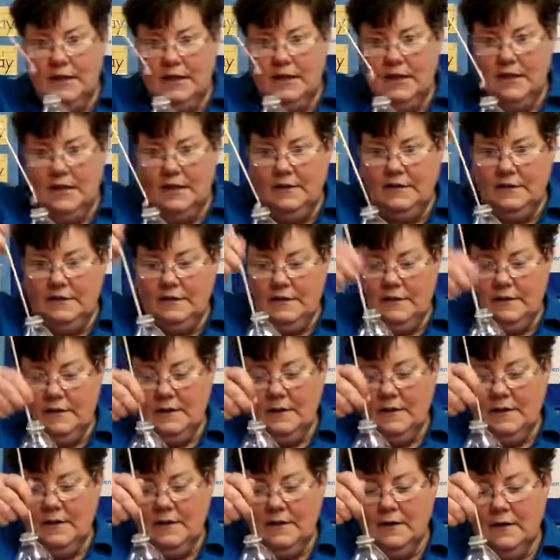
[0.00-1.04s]
This.
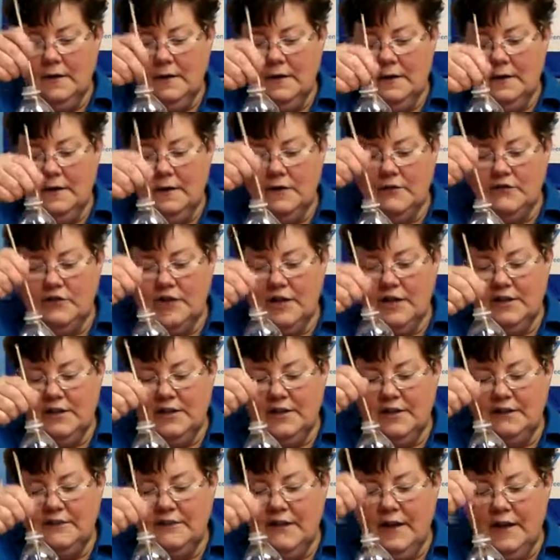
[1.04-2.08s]

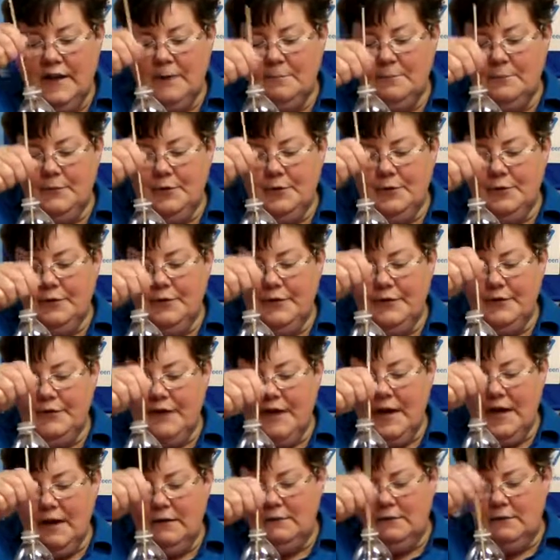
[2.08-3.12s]
Gently tamp those
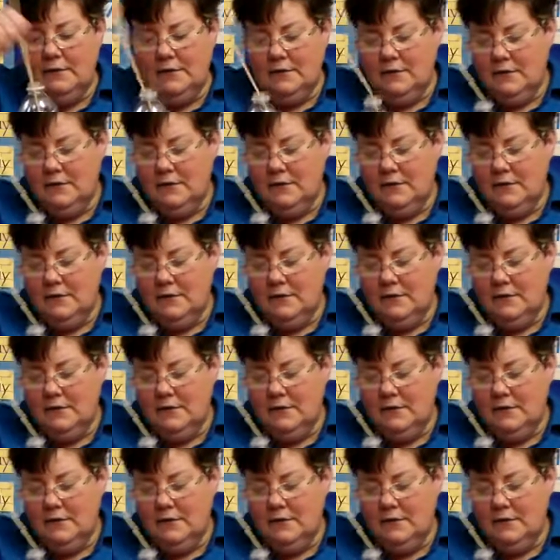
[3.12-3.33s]
down.